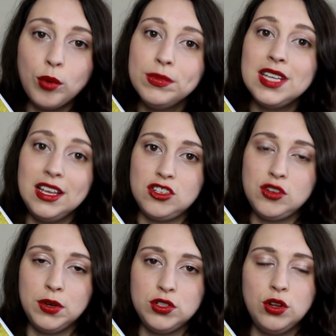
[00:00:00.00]
One was a
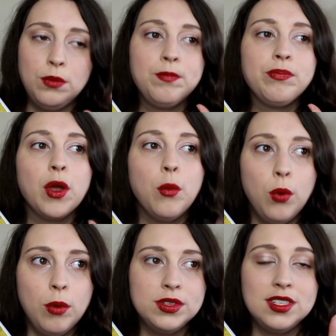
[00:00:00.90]
history module,
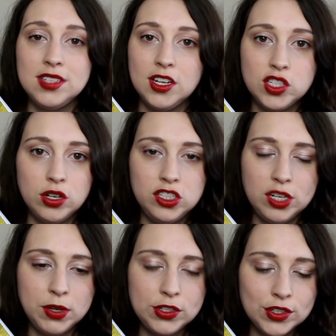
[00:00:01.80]
one was a
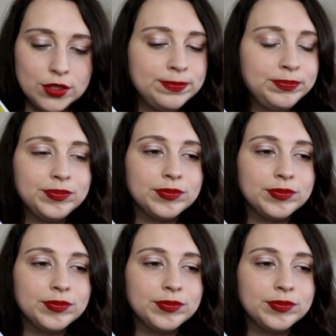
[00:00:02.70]
sociology module.